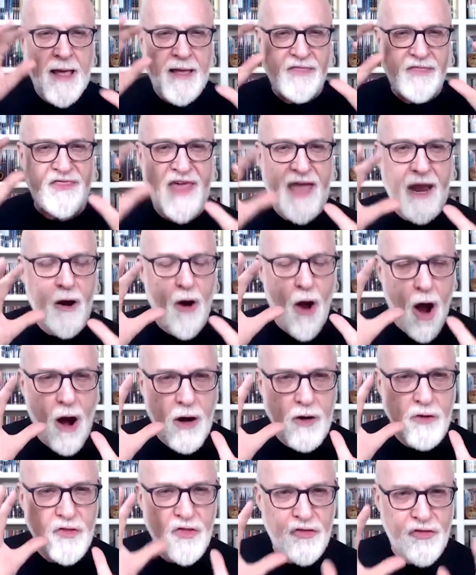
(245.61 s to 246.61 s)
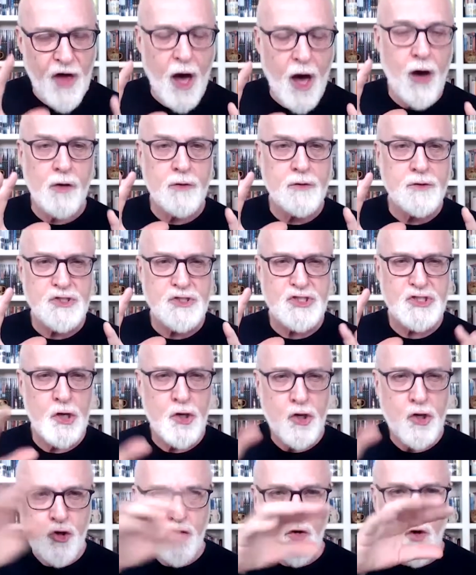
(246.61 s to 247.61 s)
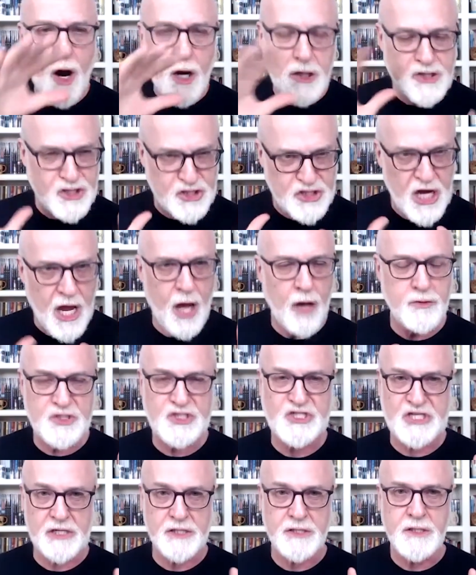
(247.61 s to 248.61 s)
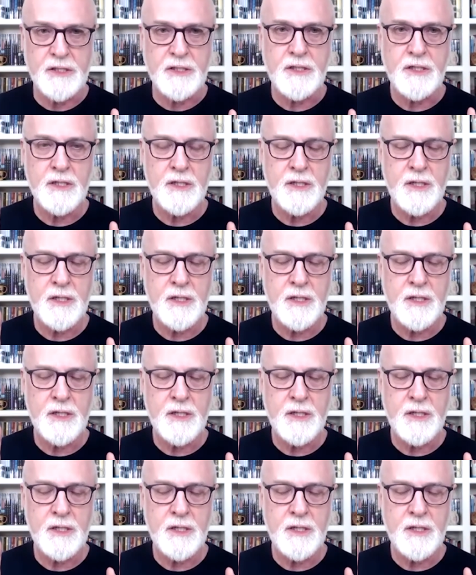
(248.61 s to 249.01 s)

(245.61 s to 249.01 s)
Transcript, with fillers: There are those who are chosen,